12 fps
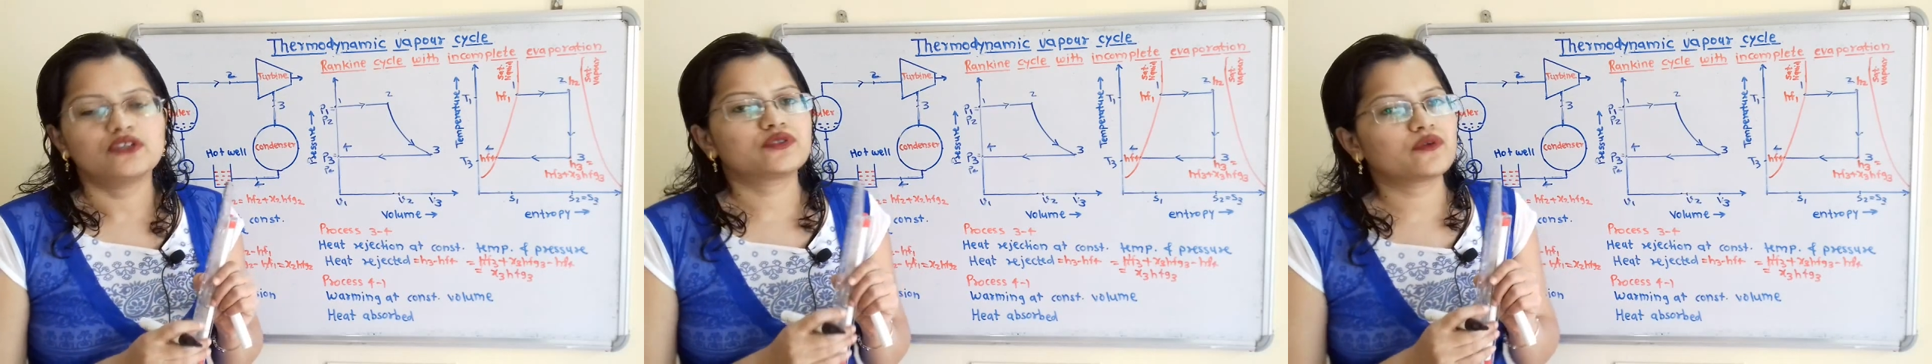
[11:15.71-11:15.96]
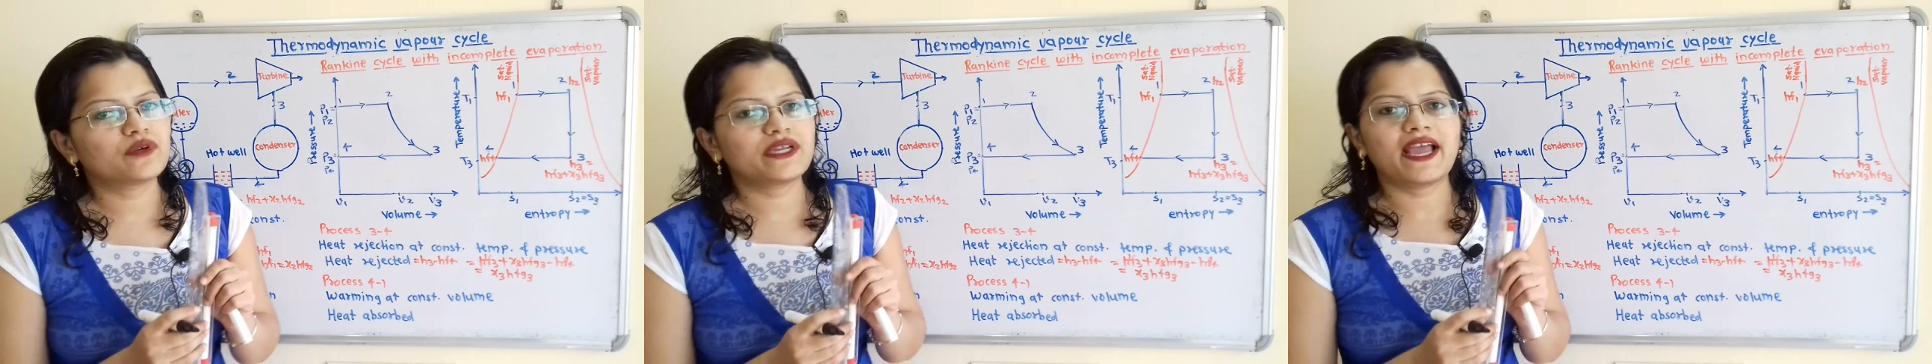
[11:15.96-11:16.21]

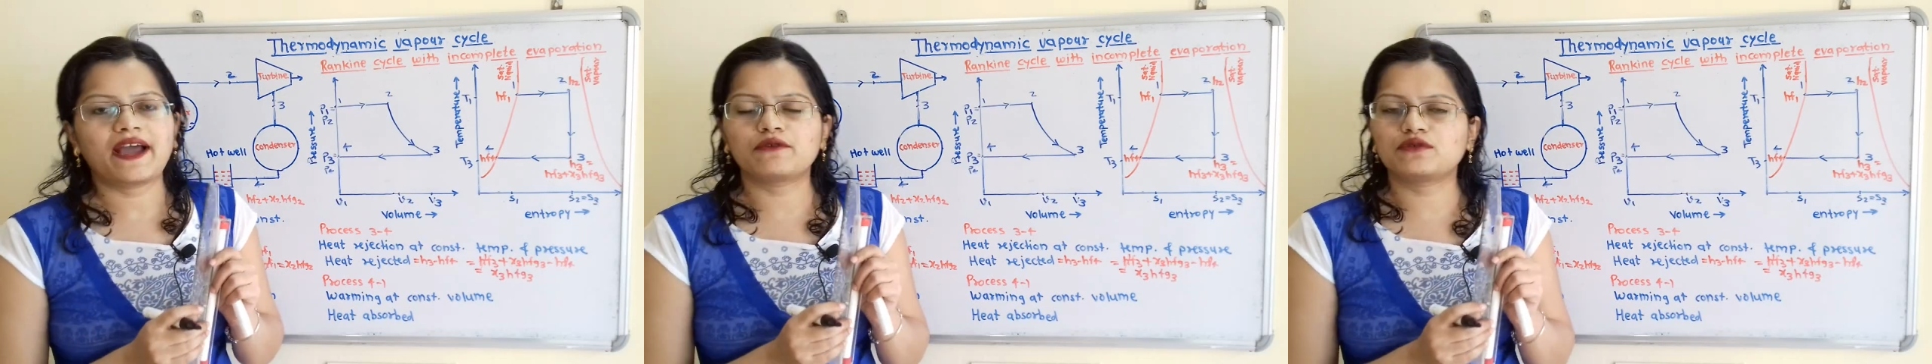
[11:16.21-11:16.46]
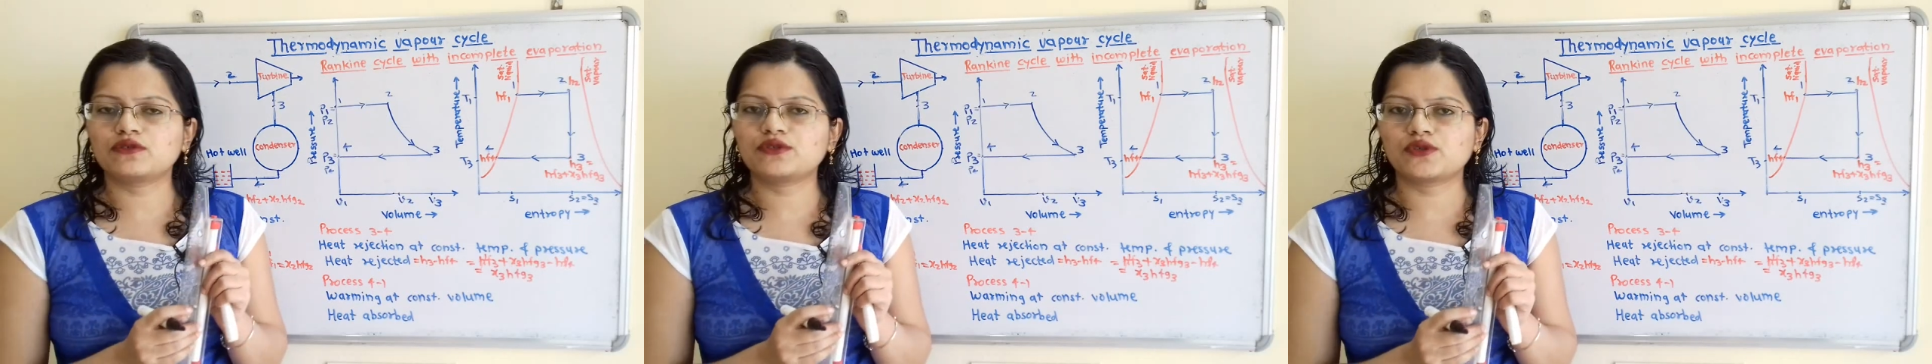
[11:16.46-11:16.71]
So we
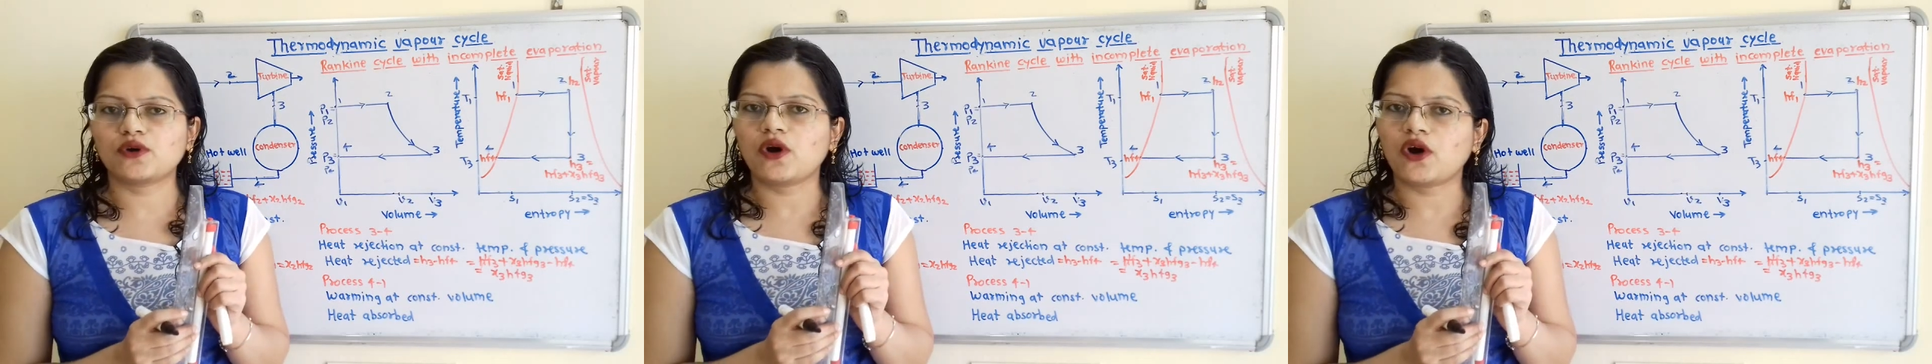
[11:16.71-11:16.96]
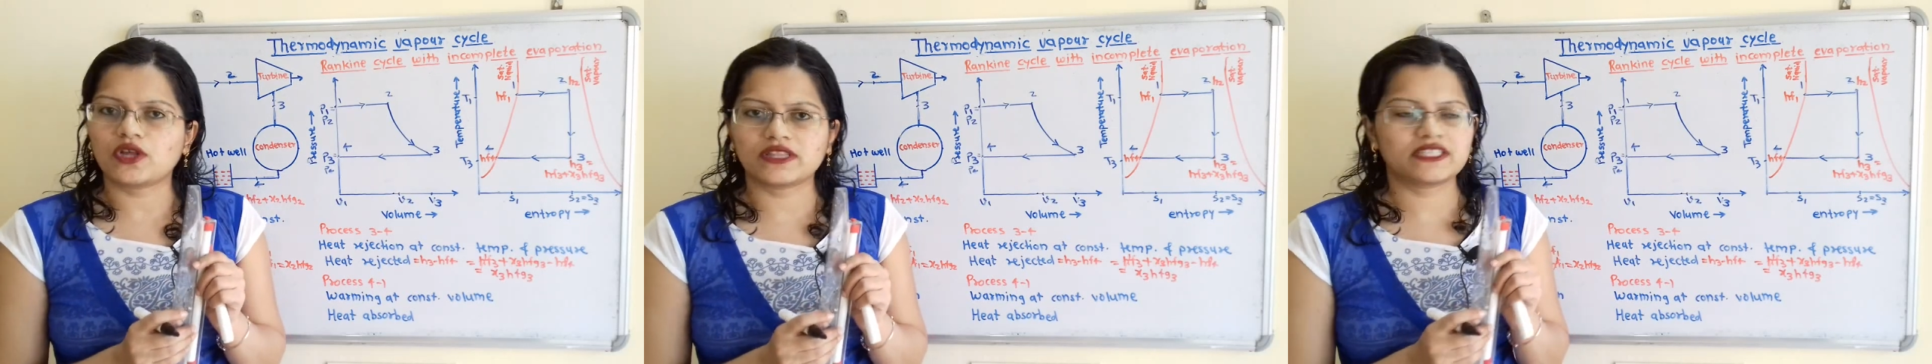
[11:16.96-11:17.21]
have to show
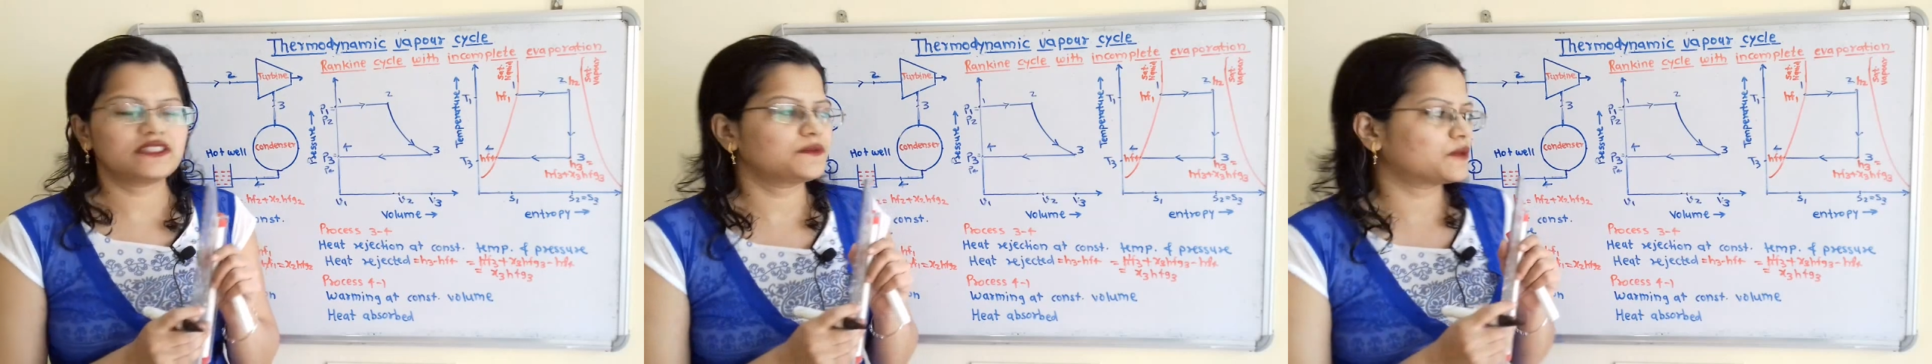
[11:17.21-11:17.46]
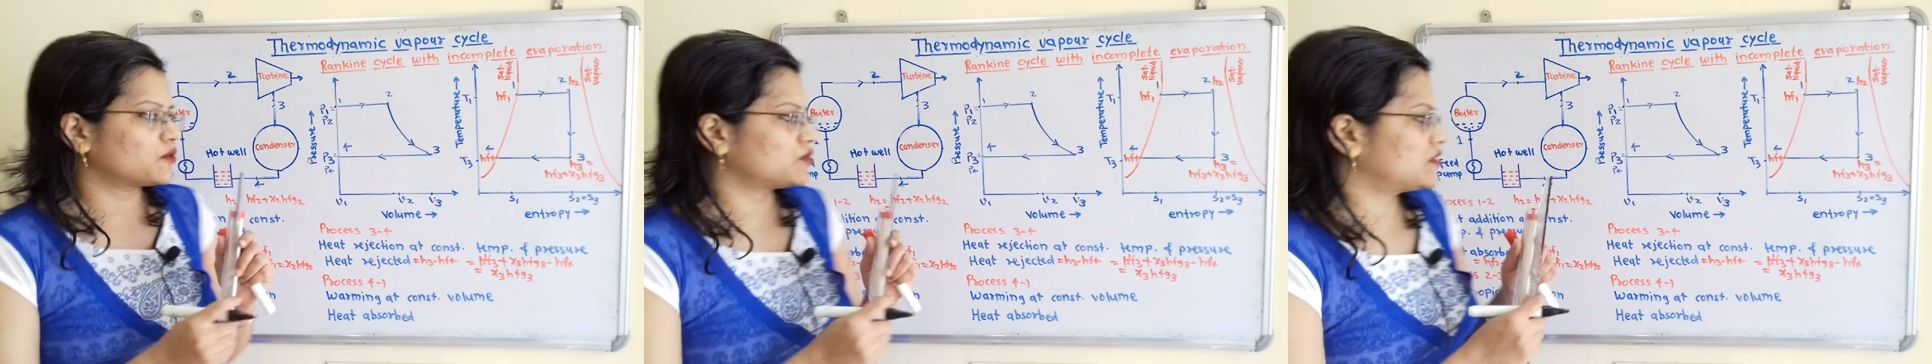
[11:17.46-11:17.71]
all this
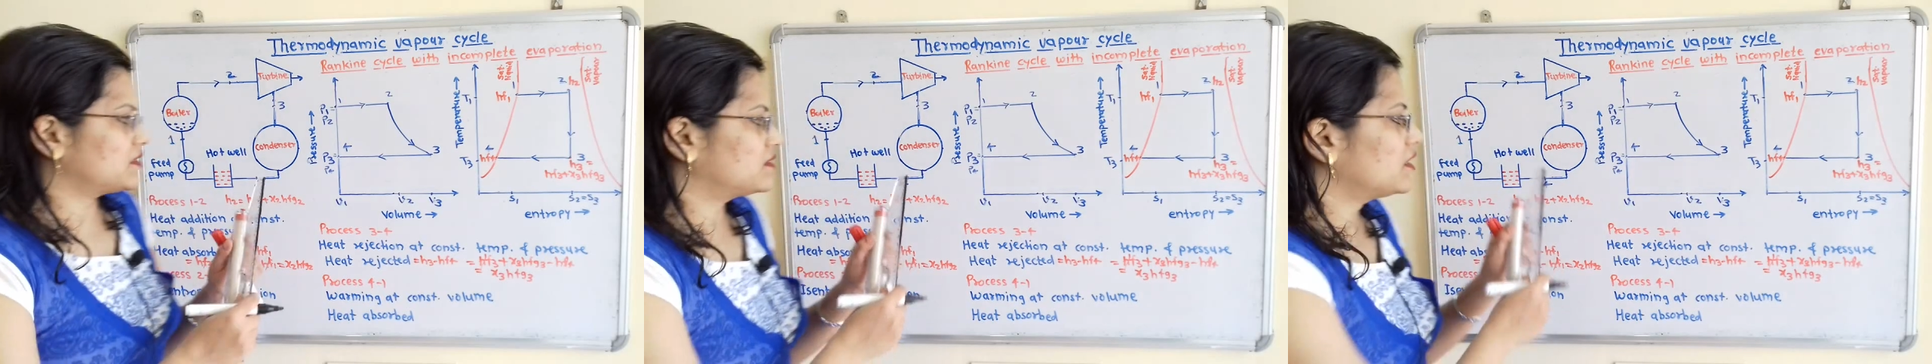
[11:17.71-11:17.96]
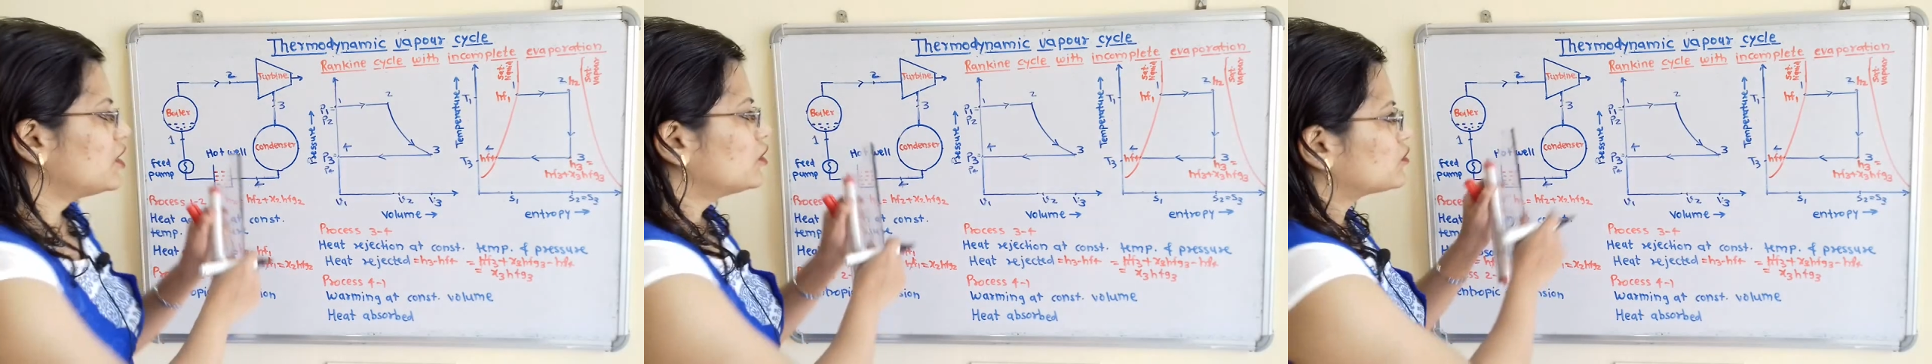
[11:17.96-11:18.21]
process.